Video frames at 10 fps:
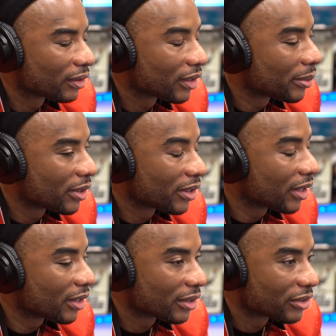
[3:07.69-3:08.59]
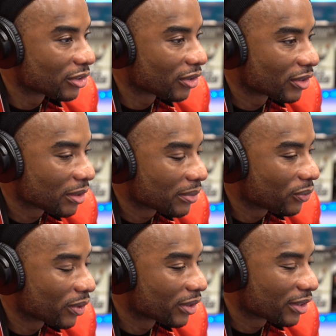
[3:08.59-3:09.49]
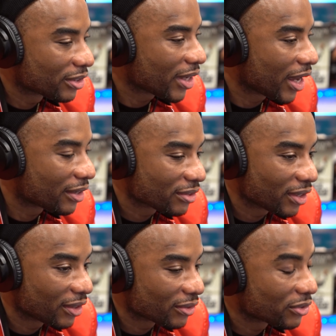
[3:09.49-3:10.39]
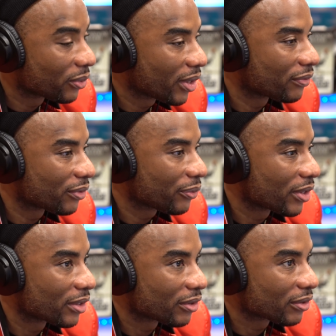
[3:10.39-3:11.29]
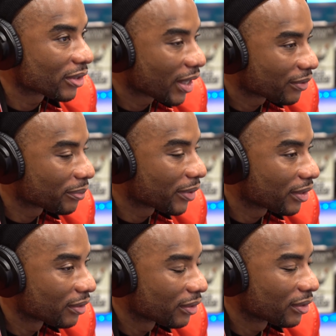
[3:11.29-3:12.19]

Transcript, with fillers: Lennie and George, I mean, one of the saddest tales you will ever read in your life, man.